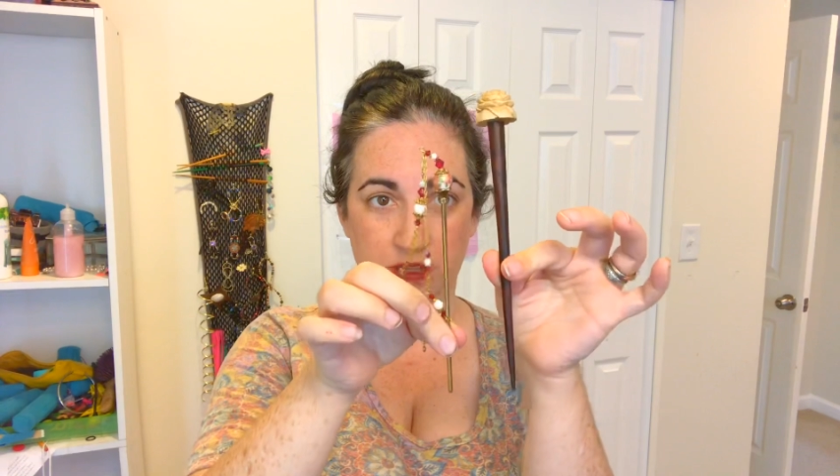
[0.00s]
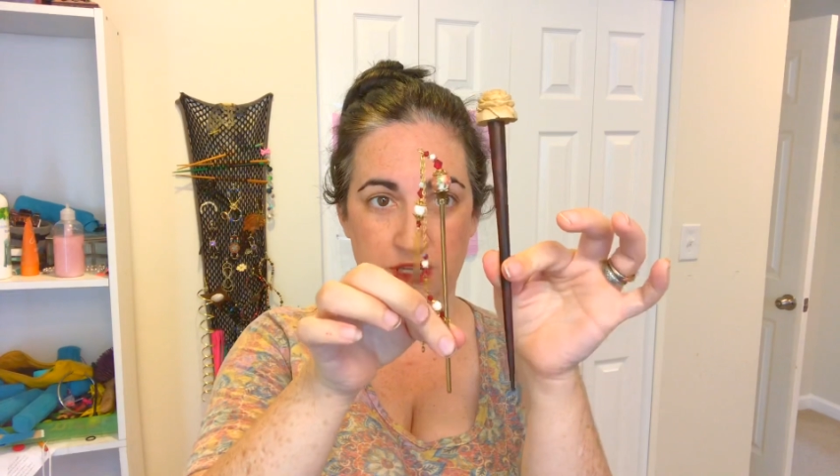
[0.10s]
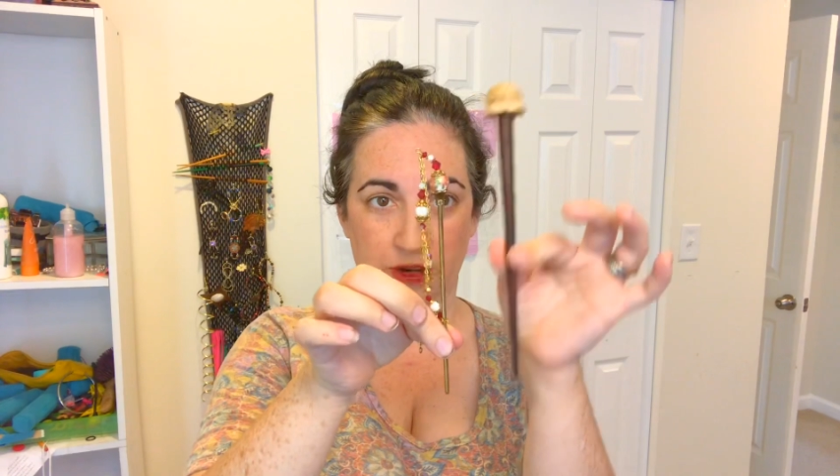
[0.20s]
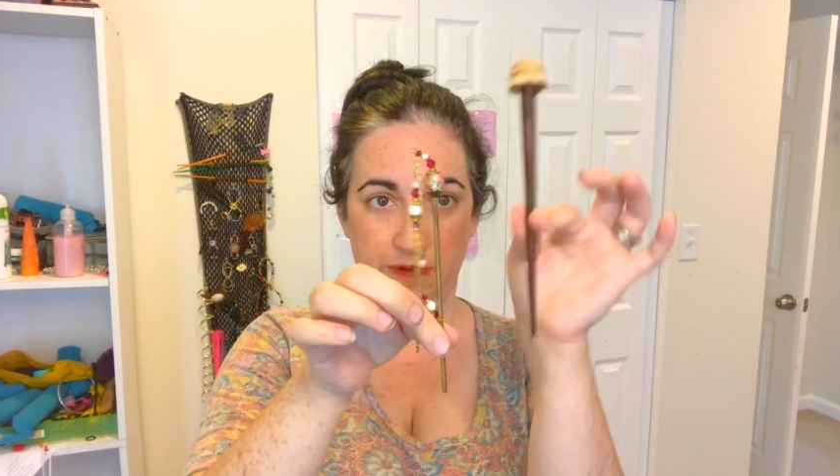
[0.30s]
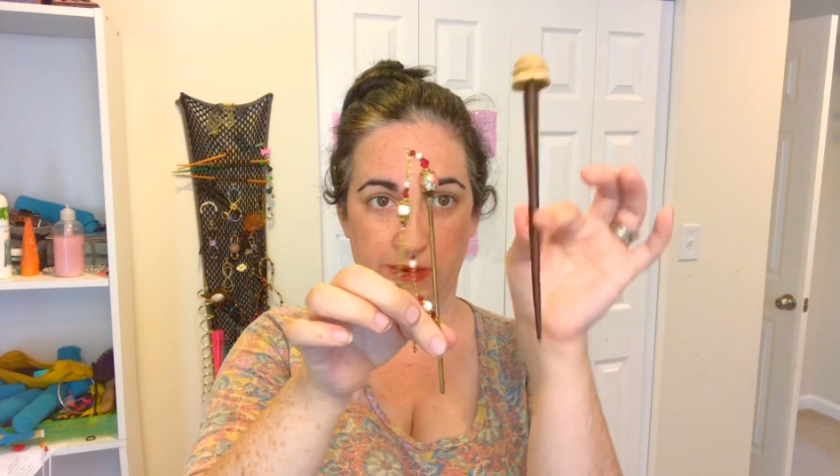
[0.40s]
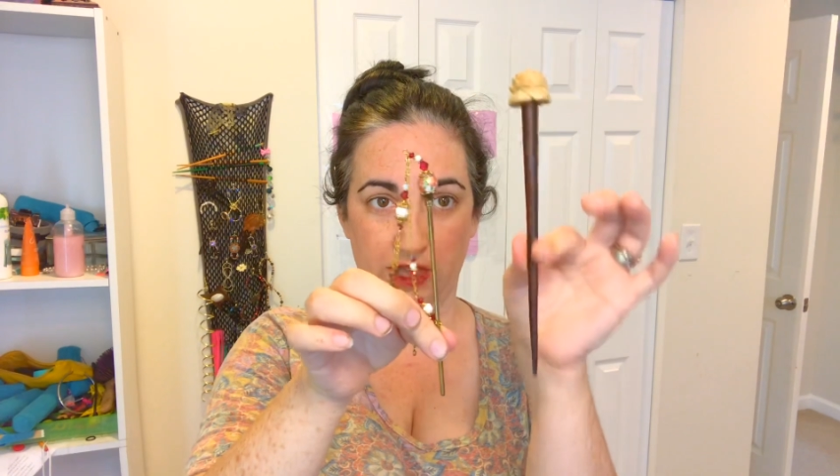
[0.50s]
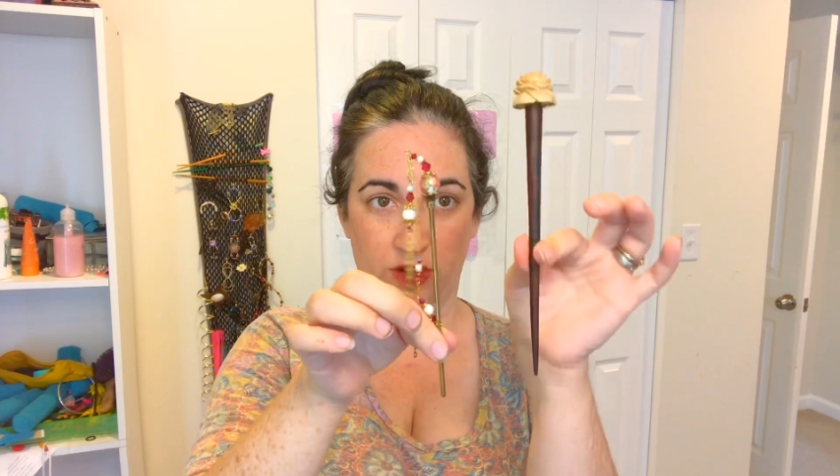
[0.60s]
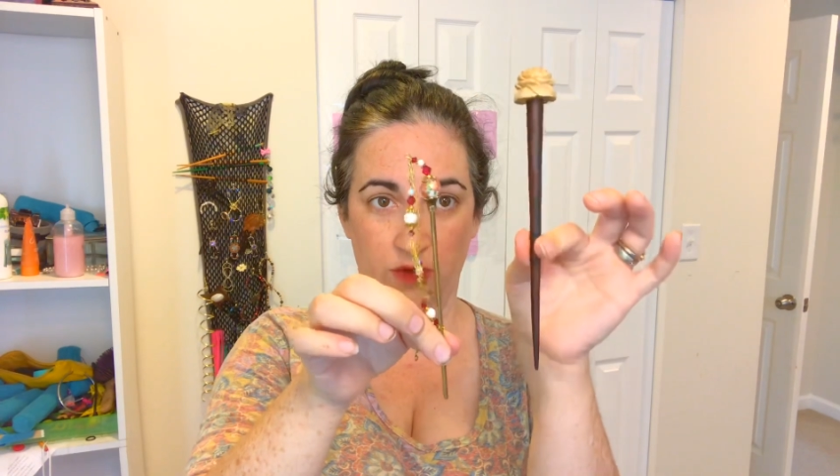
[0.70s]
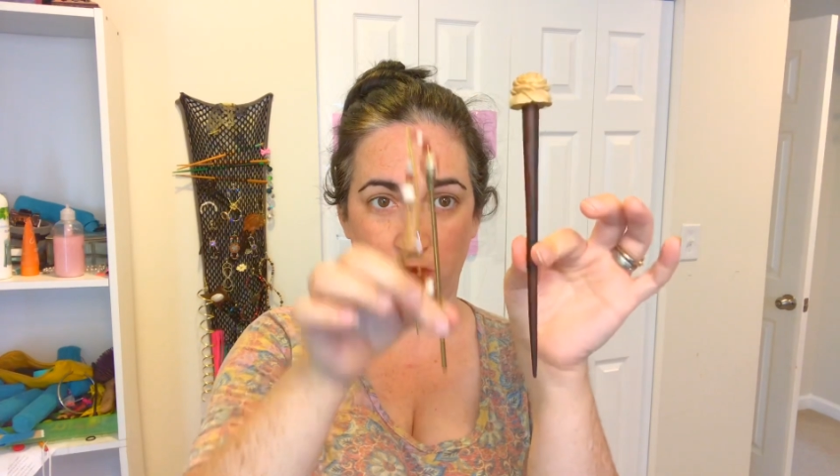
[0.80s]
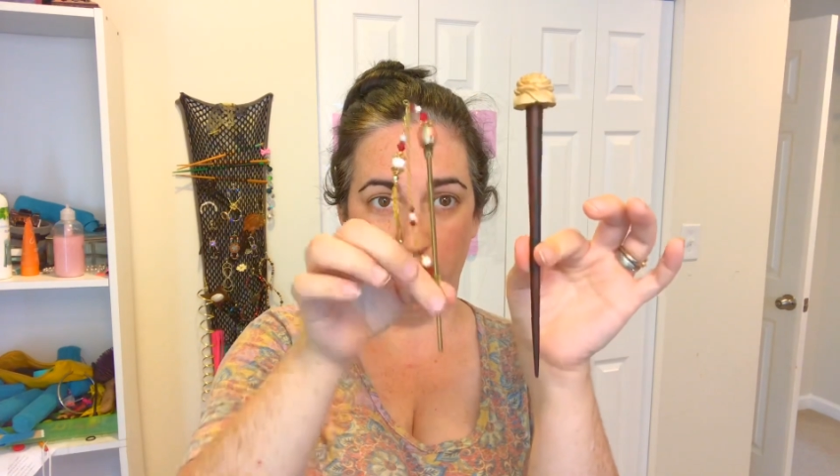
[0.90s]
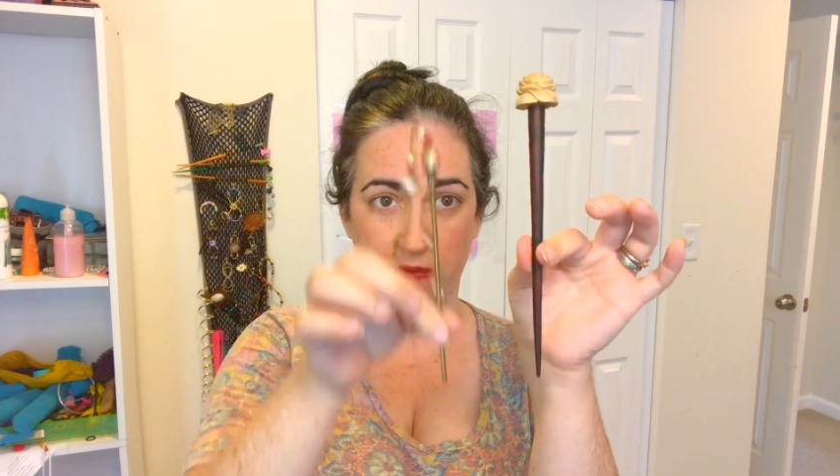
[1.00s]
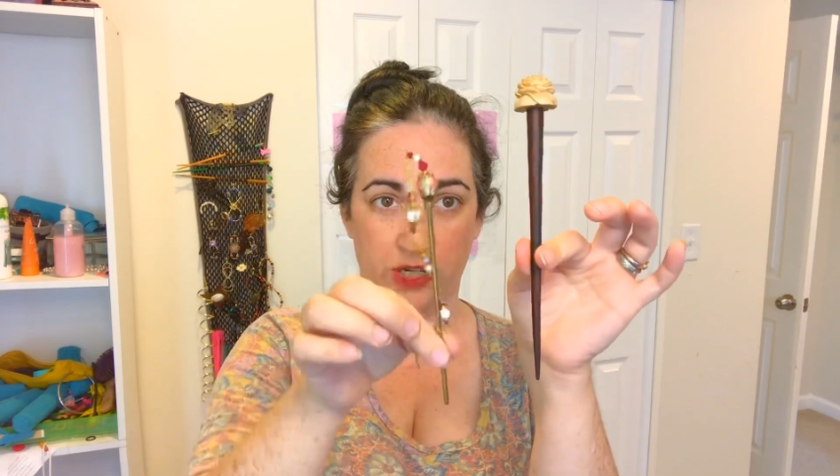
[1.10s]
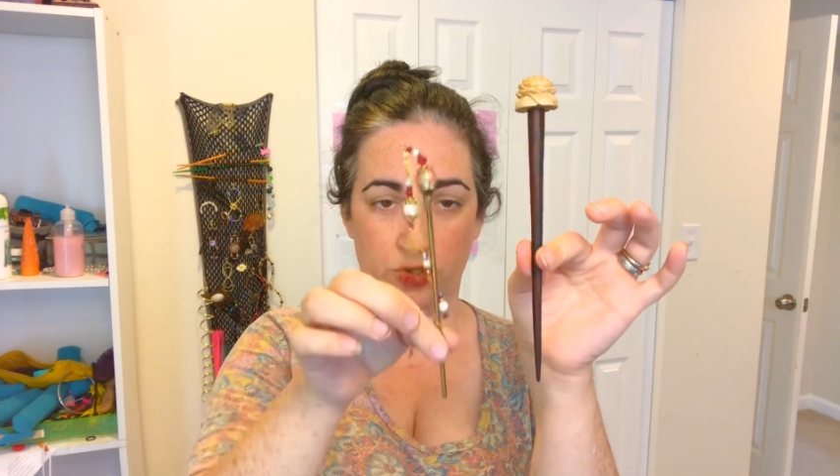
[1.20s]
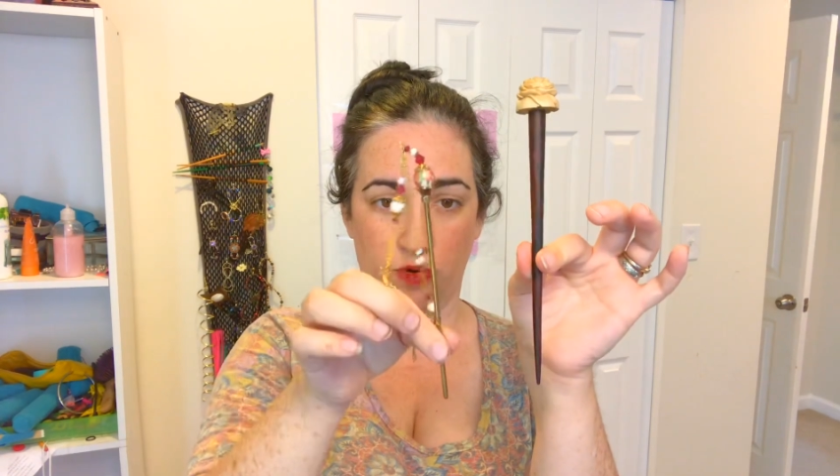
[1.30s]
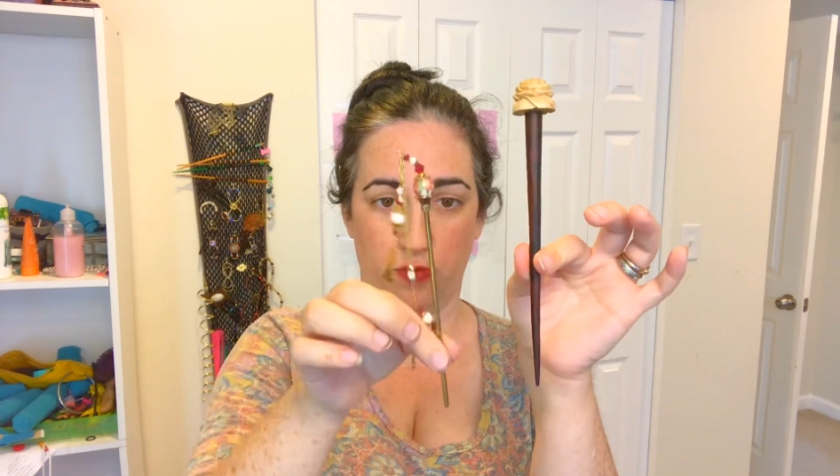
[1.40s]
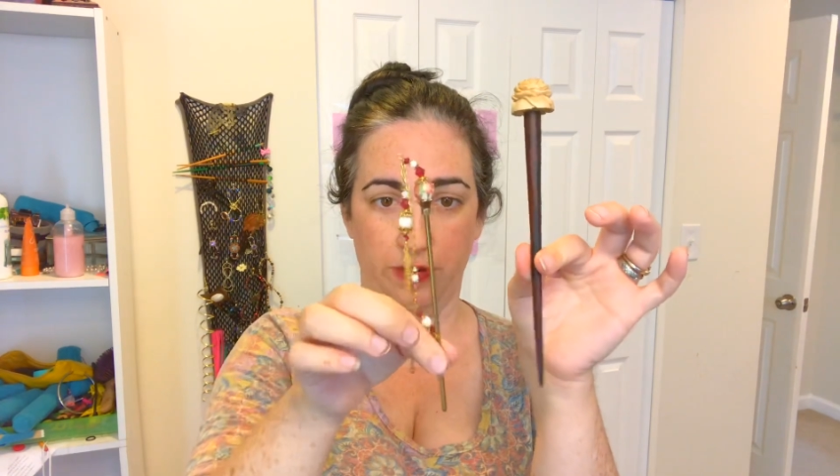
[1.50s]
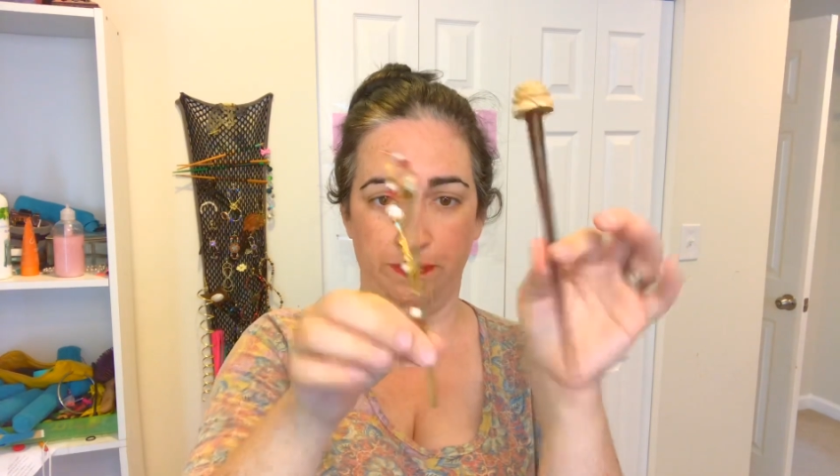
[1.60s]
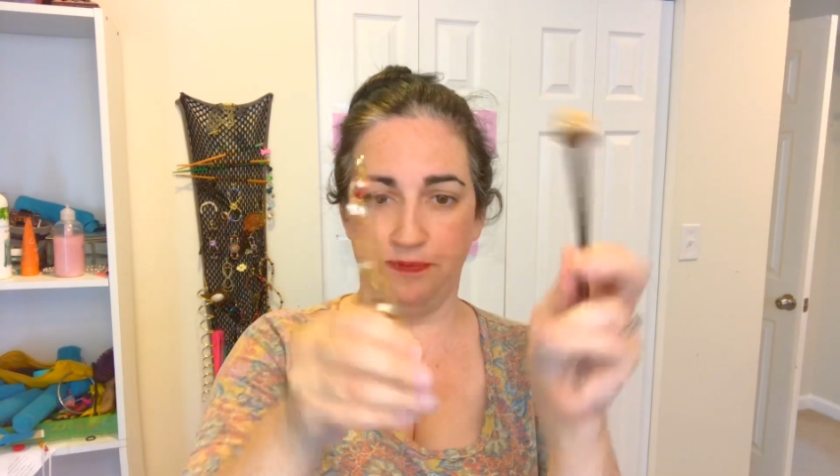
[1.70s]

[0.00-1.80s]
So I have my long one and my short one.